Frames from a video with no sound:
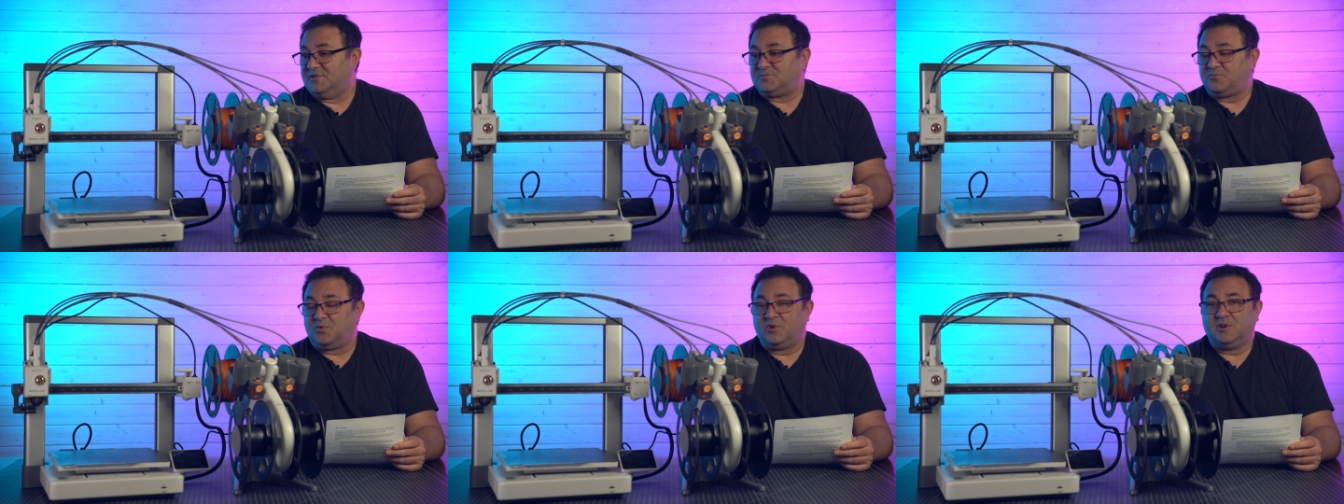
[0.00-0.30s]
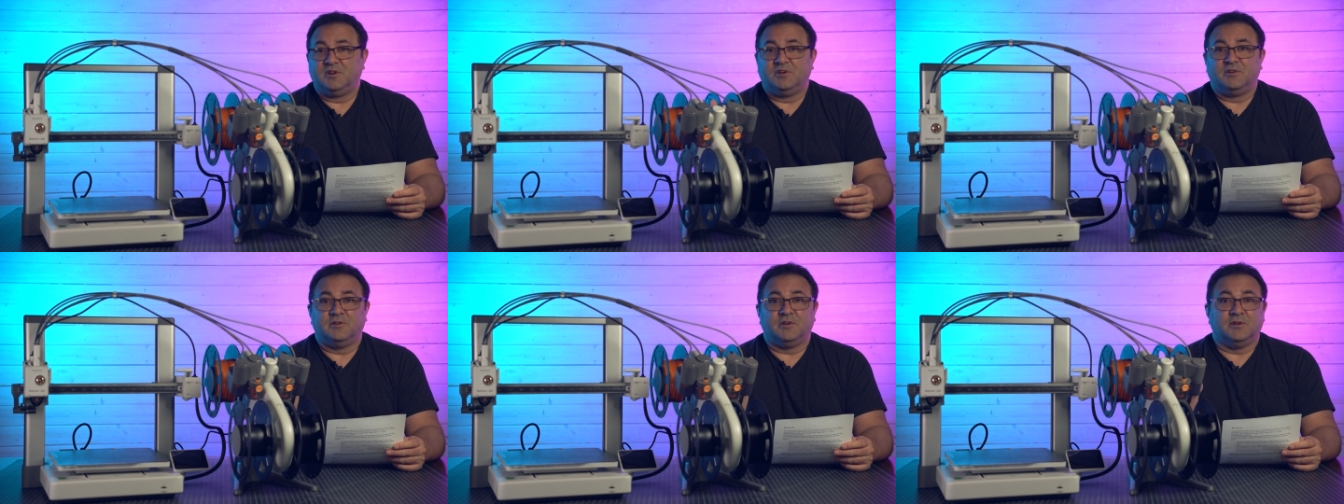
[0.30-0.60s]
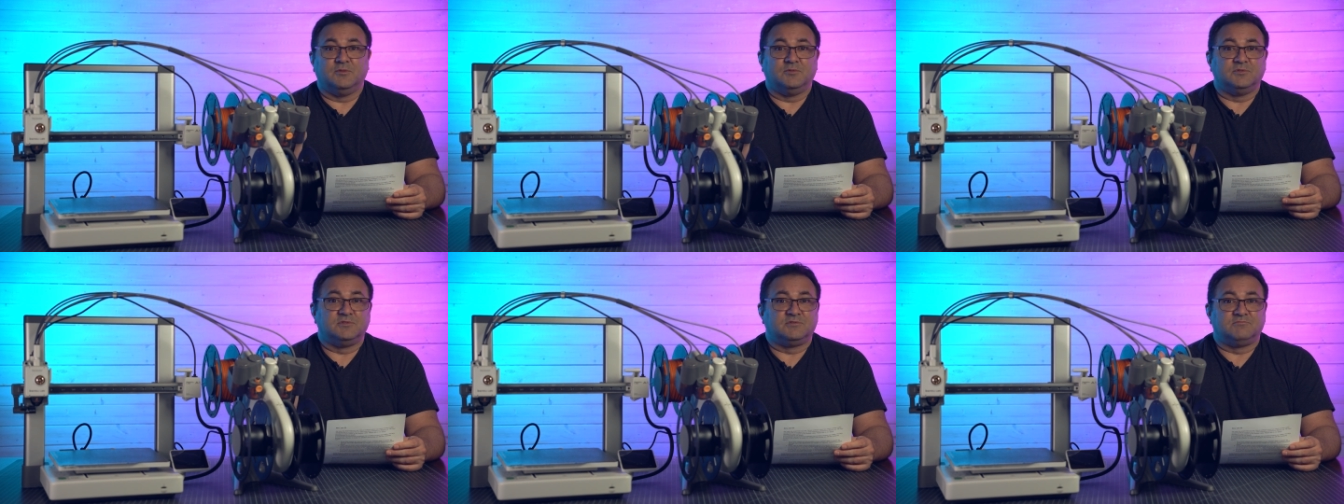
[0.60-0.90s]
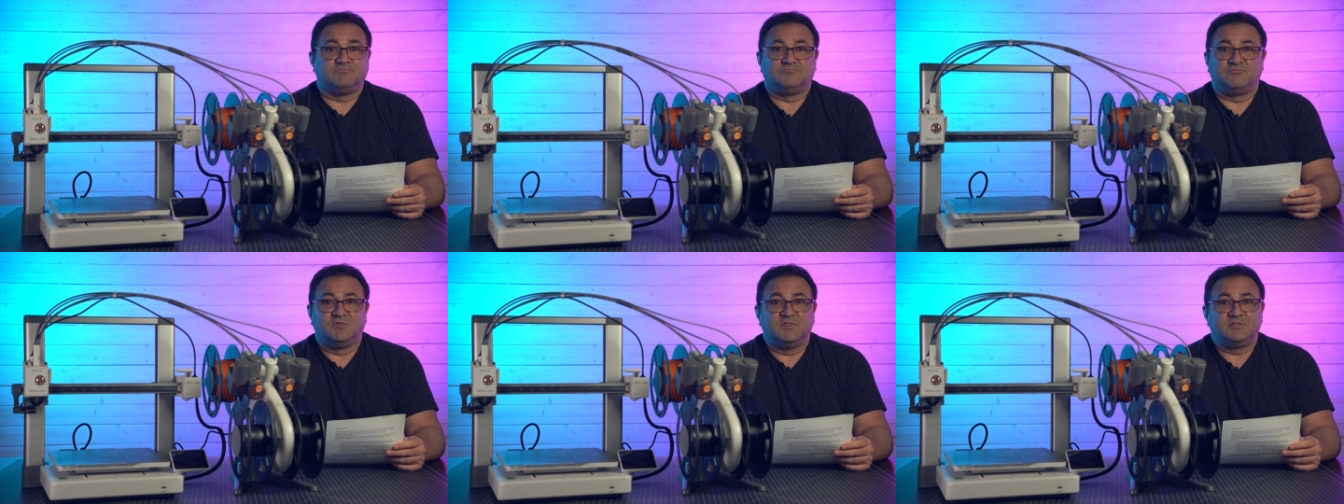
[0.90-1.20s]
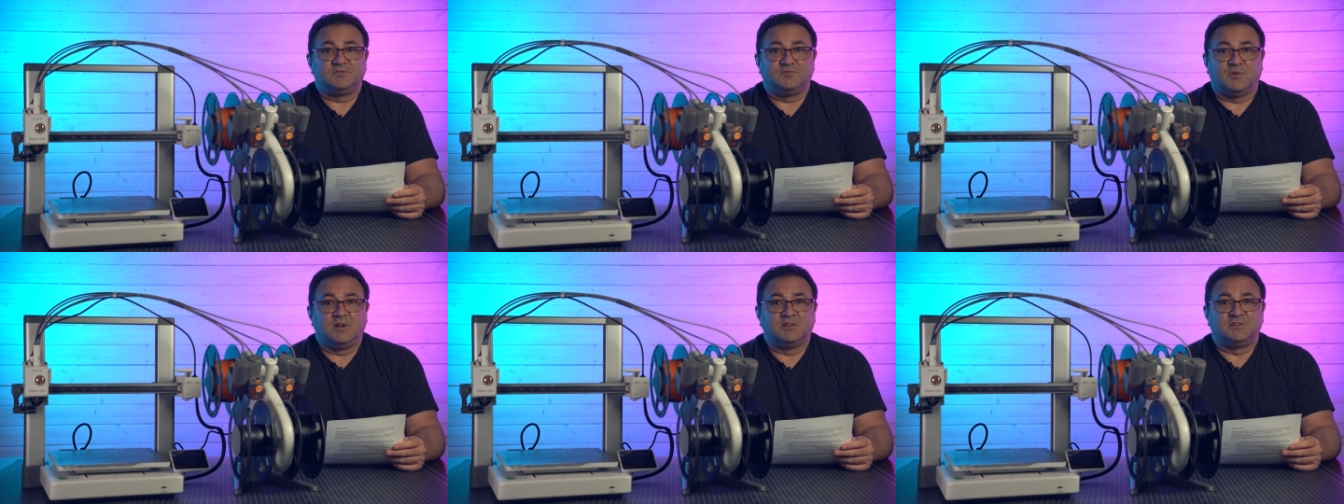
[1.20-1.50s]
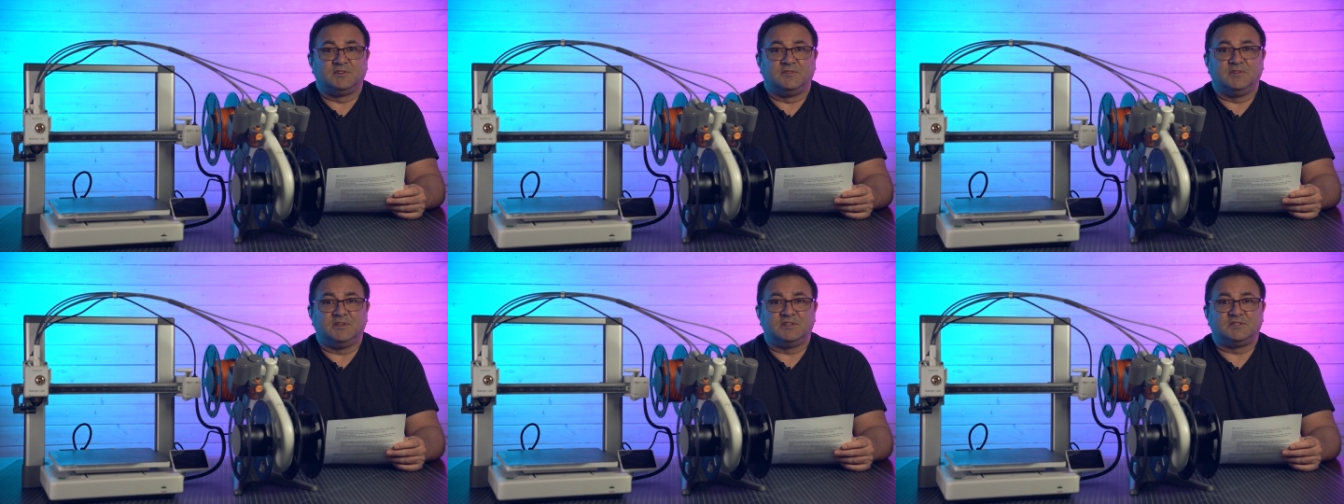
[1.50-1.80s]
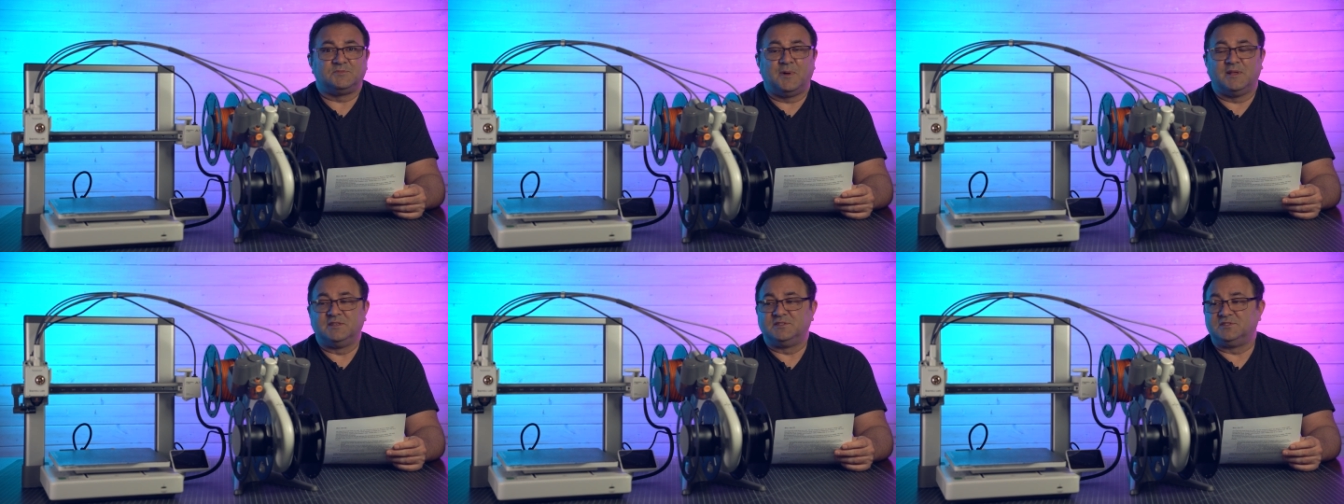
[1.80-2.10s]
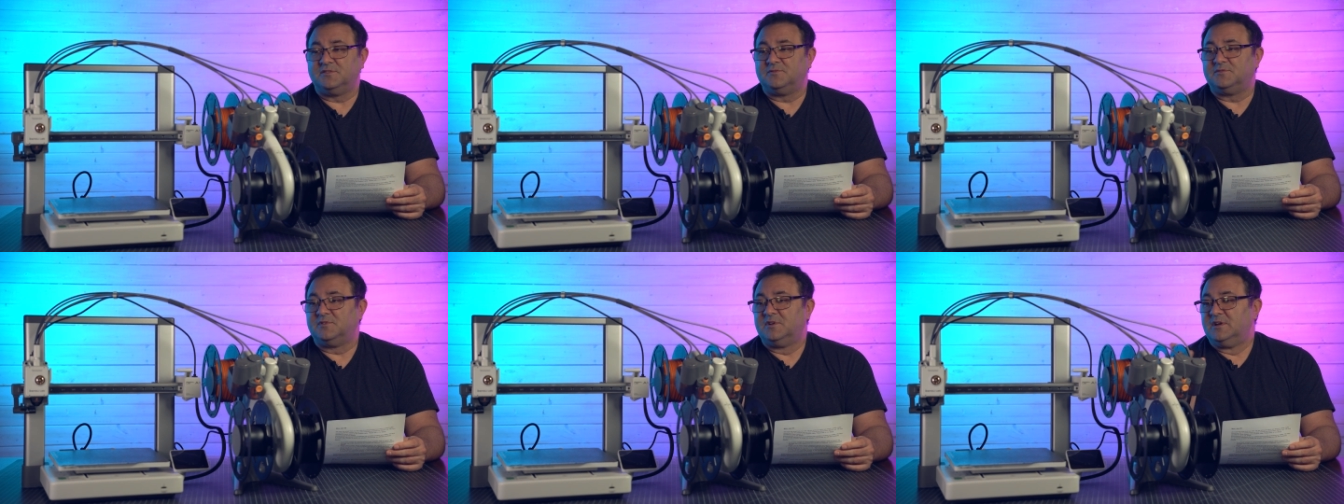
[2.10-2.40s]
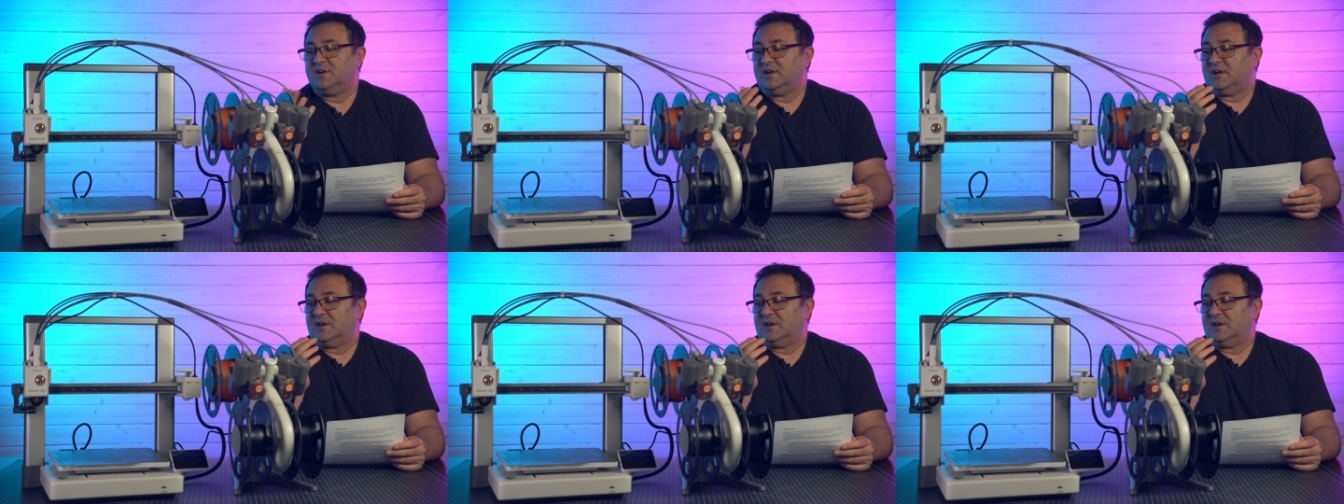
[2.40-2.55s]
this printer. It's relatively expensive,